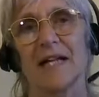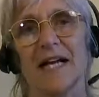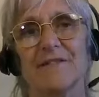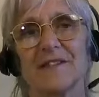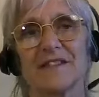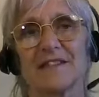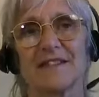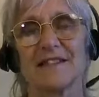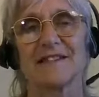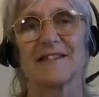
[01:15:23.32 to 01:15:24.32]
Life isn't,
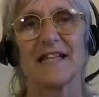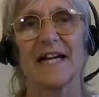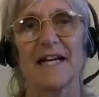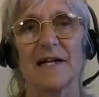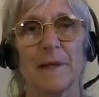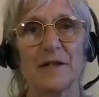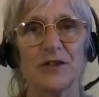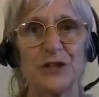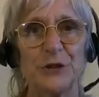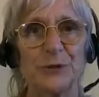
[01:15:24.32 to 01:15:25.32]
doesn't care
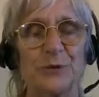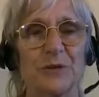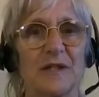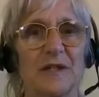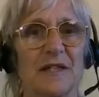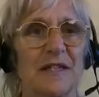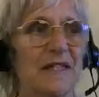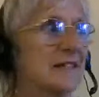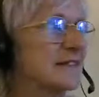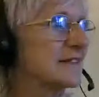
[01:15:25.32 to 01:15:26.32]
about you,
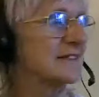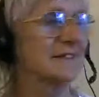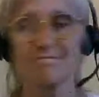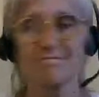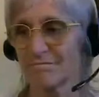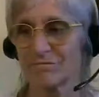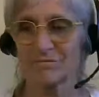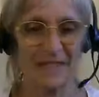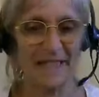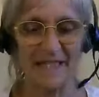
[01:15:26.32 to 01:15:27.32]
it's
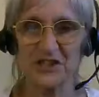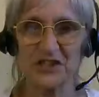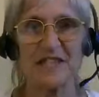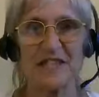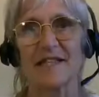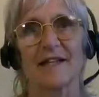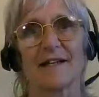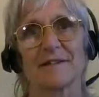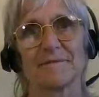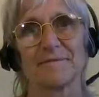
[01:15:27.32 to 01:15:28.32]

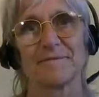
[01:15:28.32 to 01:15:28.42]
energetic.